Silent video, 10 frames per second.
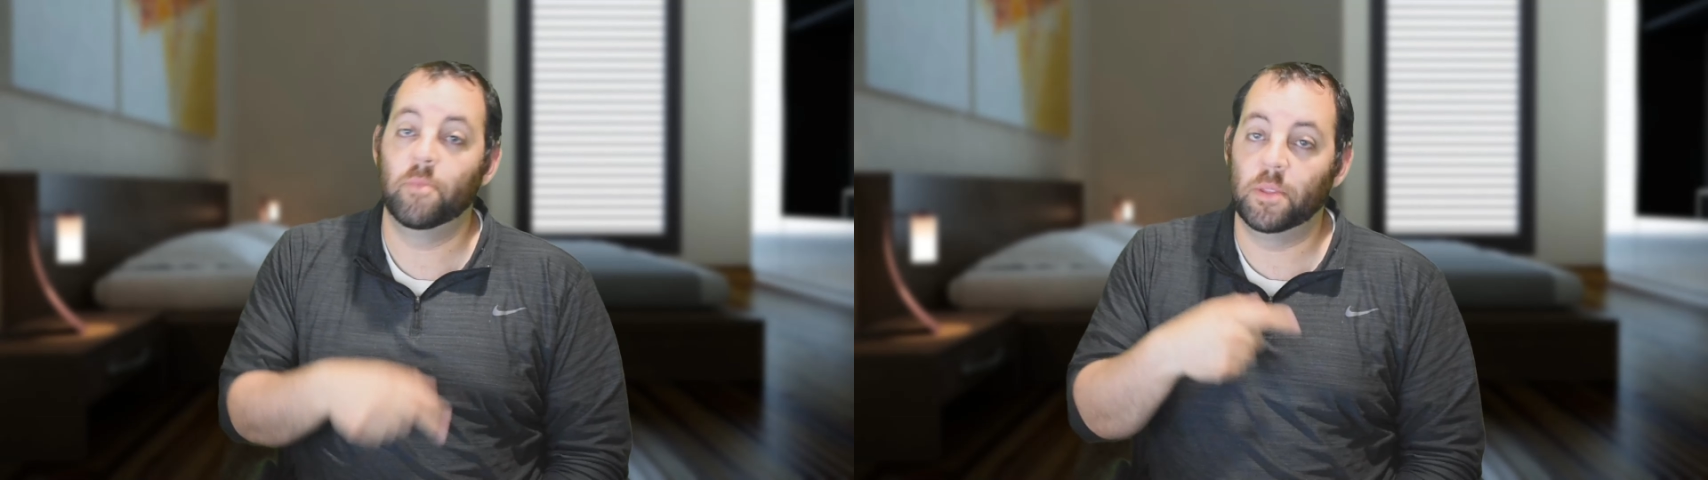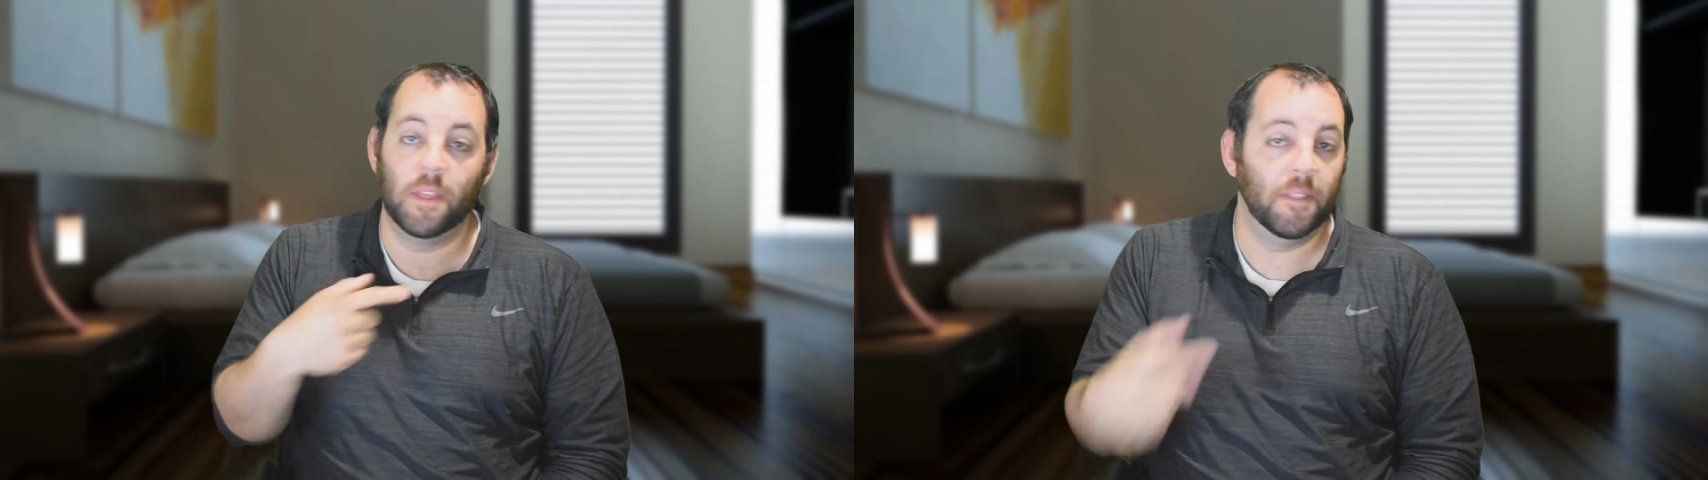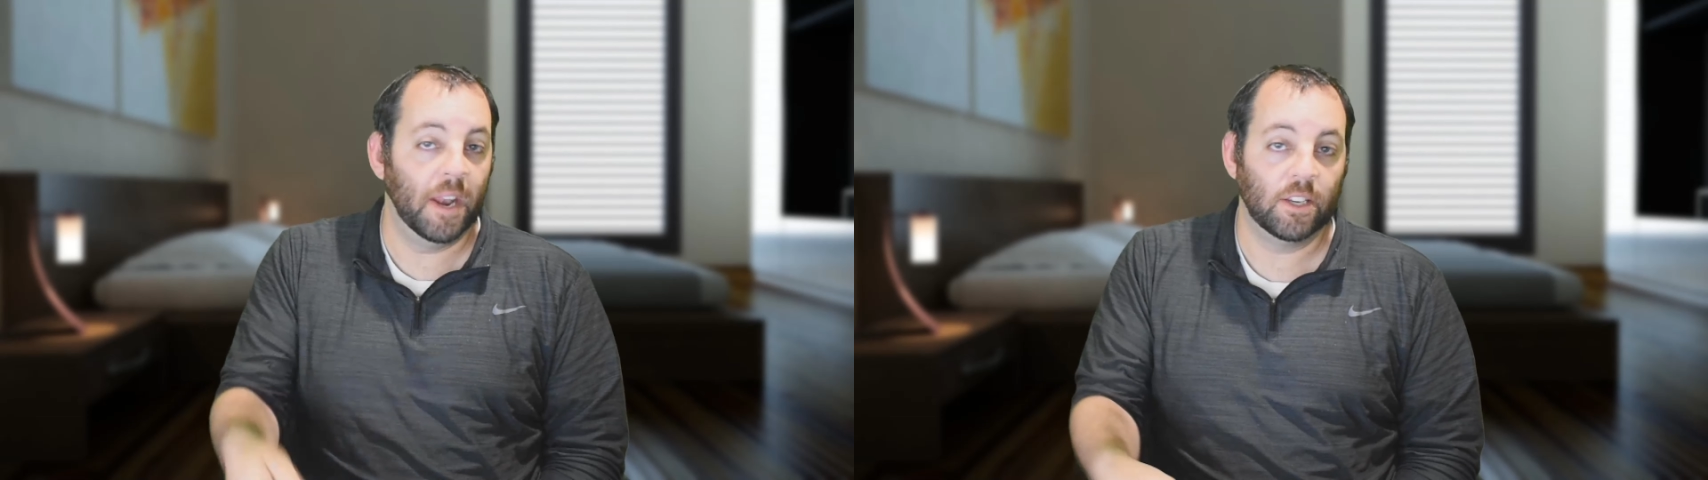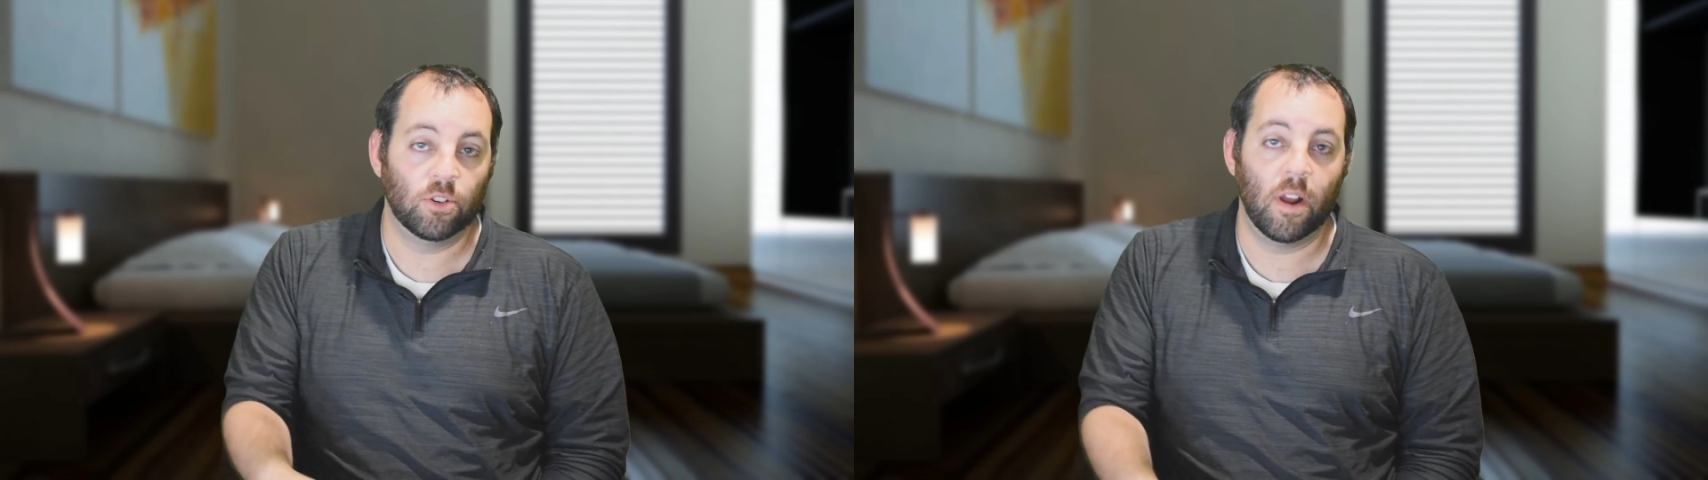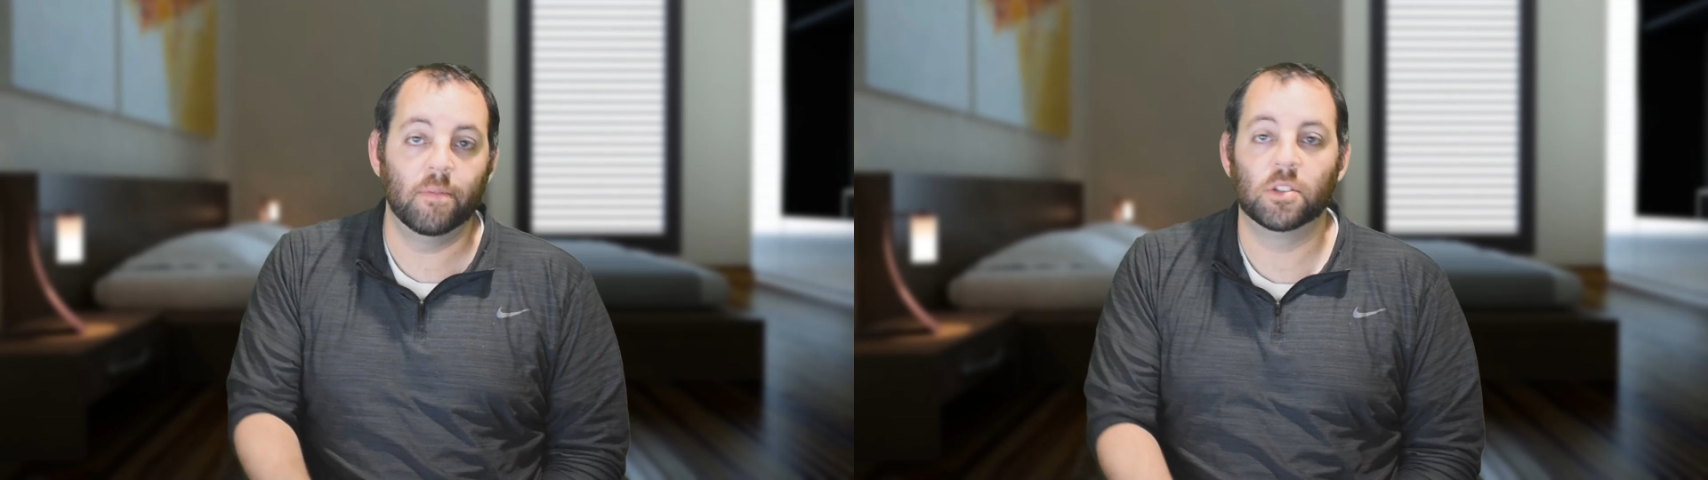but then the next
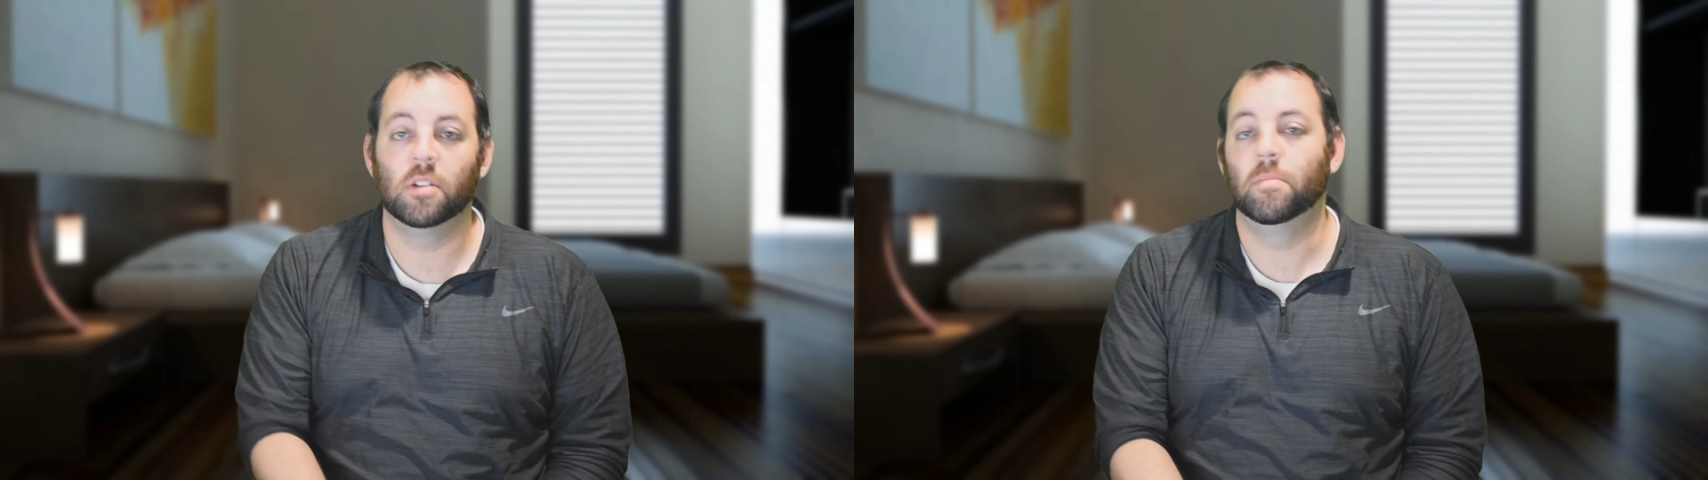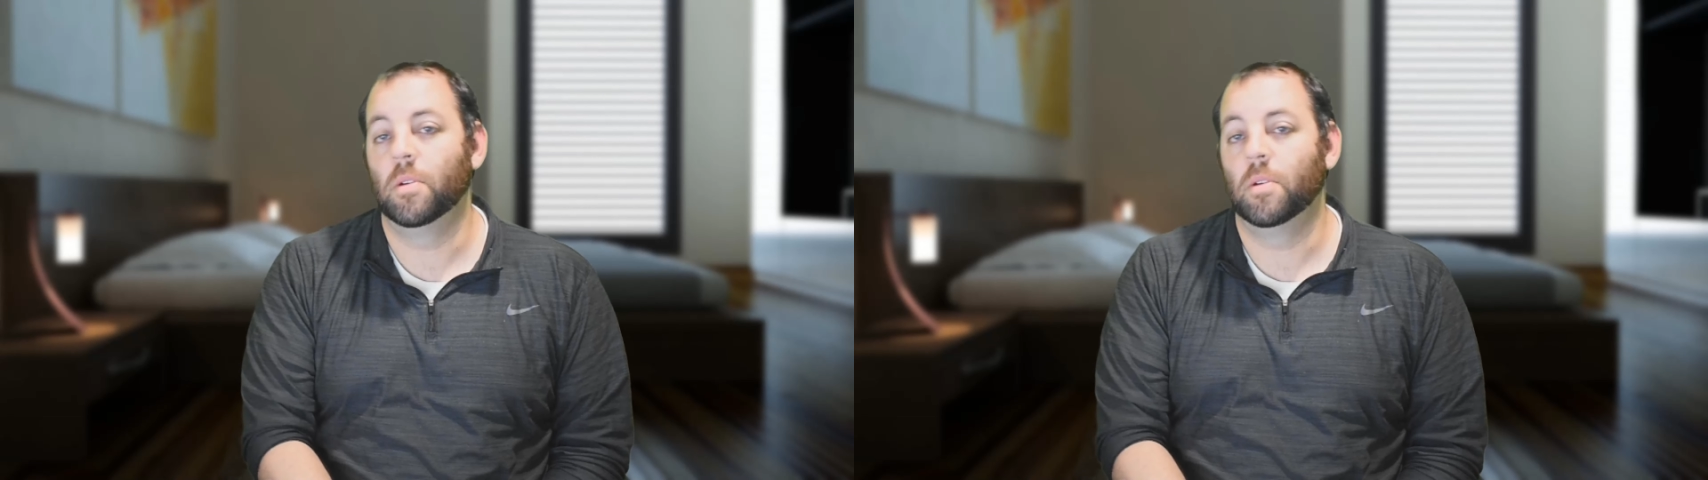drive it's going to